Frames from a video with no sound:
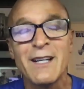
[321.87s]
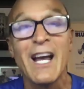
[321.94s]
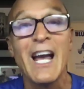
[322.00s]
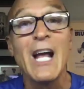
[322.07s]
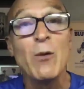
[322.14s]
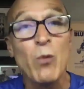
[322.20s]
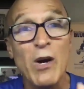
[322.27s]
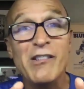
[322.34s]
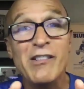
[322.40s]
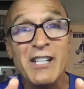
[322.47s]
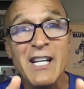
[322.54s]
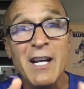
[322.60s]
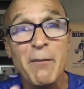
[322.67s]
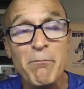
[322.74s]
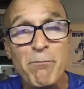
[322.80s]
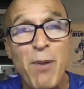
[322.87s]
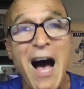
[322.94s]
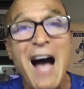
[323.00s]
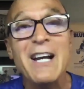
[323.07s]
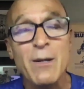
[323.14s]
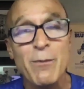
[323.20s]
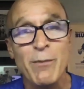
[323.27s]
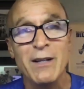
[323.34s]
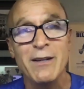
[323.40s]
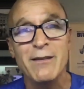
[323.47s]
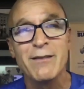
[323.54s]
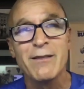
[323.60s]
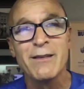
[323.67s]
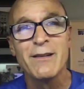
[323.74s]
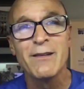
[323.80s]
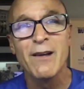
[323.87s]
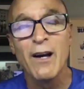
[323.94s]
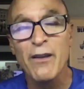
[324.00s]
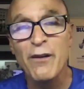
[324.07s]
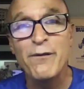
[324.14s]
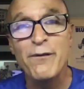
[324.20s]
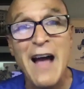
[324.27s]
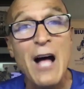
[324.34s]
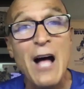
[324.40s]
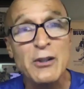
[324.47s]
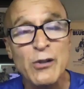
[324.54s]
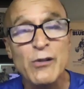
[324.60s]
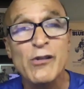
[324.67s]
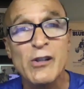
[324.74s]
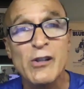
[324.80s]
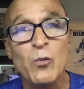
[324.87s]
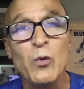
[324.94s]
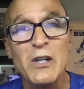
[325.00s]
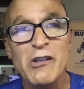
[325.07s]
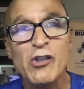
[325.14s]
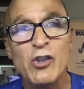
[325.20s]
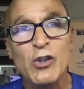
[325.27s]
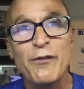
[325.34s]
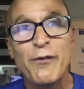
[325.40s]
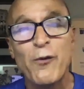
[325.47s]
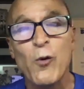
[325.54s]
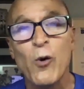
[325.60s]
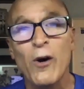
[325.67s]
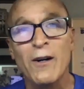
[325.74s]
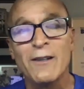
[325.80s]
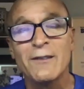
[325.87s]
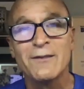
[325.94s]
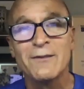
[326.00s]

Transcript: and was the embodiment of the values that we stood for.